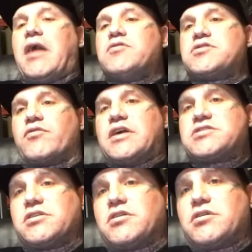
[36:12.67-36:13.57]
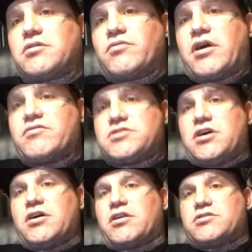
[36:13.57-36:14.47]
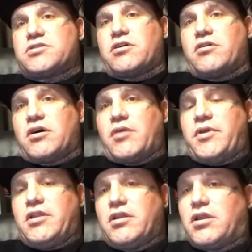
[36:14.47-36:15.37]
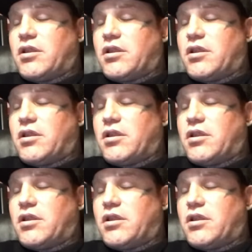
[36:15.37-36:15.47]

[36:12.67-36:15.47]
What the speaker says: was a wrestler when I was younger, so I mean,